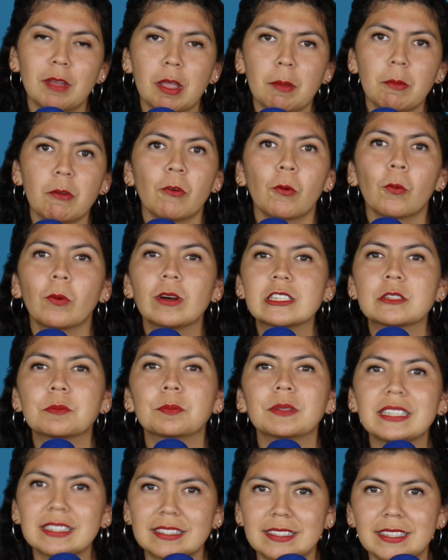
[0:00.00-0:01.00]
Maybe for one
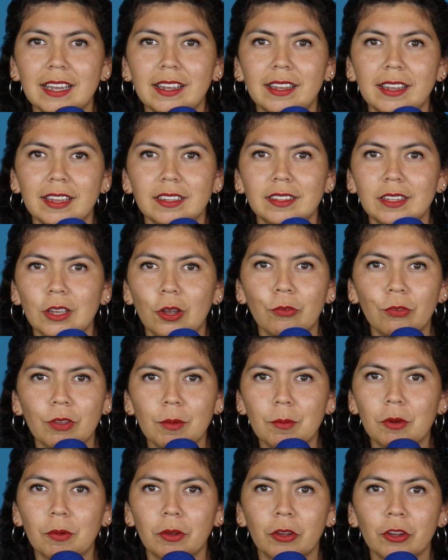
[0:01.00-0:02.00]
split second,
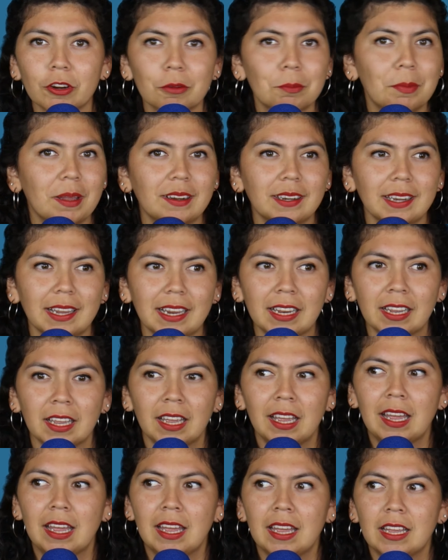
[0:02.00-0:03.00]
Teofimo could have been like,
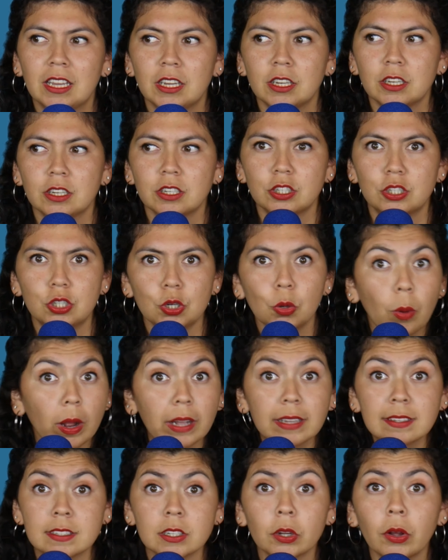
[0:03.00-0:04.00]
Do
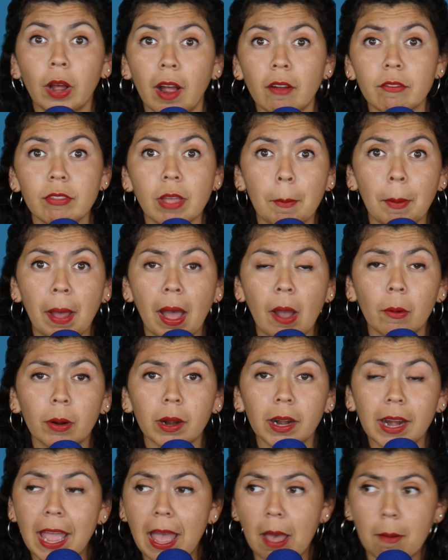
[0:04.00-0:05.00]
I still have that
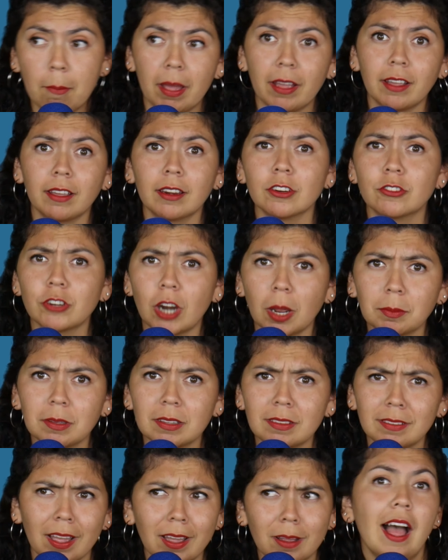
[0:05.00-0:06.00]
power? Am I gonna drop
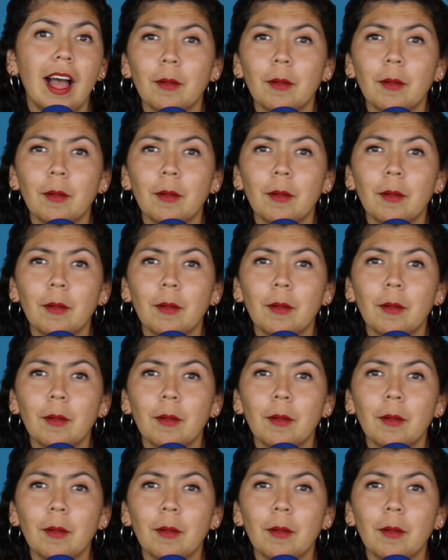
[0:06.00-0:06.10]
this guy?